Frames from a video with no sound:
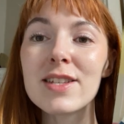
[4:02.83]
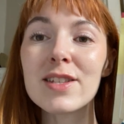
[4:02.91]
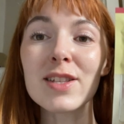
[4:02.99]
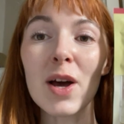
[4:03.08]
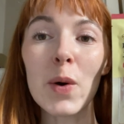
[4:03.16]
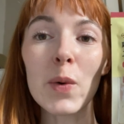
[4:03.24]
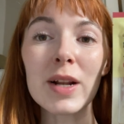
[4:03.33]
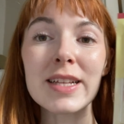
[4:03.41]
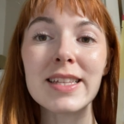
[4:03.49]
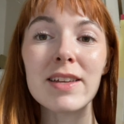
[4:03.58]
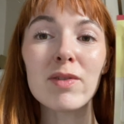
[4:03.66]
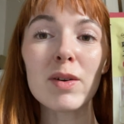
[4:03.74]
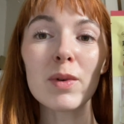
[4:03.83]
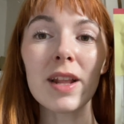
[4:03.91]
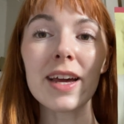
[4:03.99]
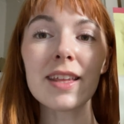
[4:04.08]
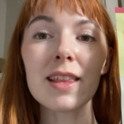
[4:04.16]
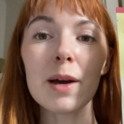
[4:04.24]
So let's see if he will
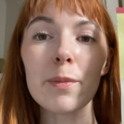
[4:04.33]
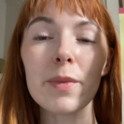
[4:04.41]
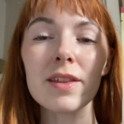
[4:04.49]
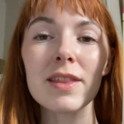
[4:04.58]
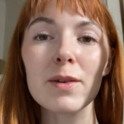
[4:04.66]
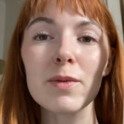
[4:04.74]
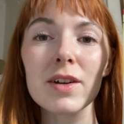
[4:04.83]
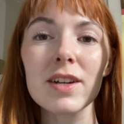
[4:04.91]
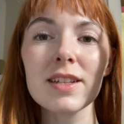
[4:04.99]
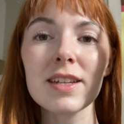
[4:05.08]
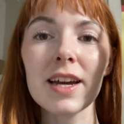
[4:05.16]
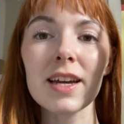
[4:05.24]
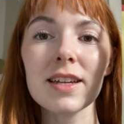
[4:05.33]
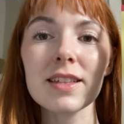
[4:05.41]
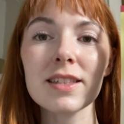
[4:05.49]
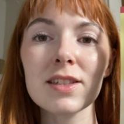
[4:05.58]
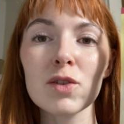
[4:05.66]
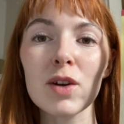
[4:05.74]
like them. I think we're gonna try,
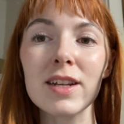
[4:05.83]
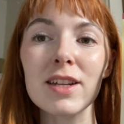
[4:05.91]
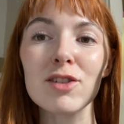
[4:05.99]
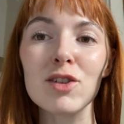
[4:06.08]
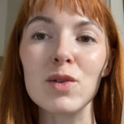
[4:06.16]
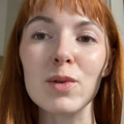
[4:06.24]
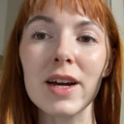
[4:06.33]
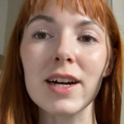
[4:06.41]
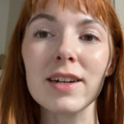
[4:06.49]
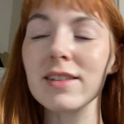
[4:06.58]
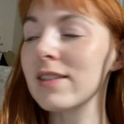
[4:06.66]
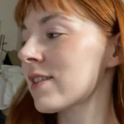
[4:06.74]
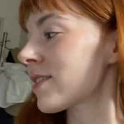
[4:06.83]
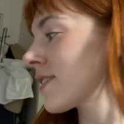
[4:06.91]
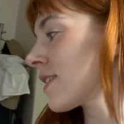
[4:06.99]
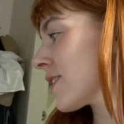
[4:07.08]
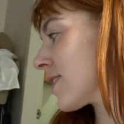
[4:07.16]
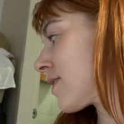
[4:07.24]
try the tuna because
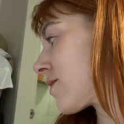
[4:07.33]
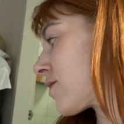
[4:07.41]
he